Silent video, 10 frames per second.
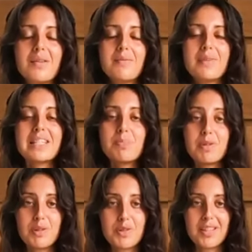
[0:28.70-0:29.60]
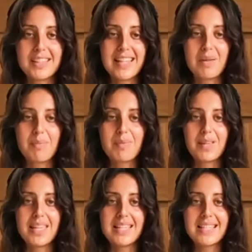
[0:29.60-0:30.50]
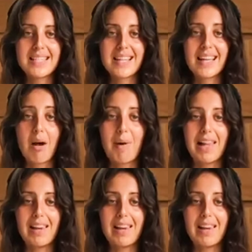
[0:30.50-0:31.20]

My spiritual name is Kamal.